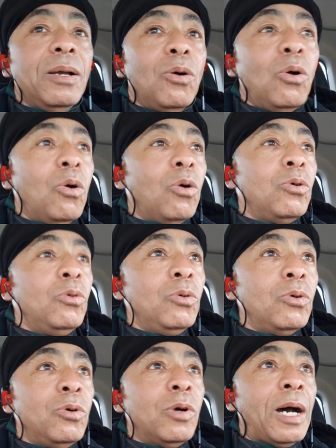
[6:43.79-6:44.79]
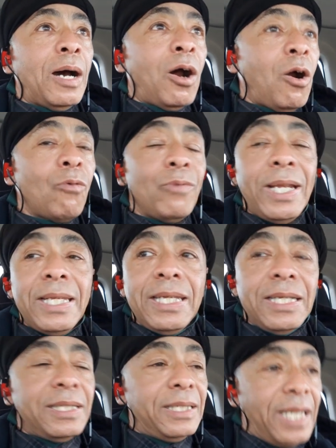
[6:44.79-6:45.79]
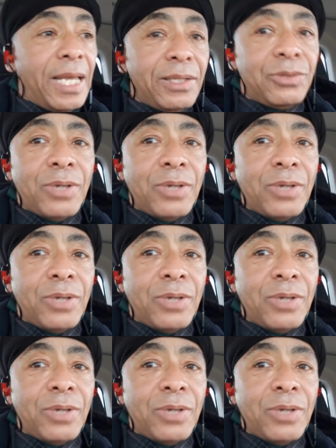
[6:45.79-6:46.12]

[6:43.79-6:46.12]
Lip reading: who are already in debt,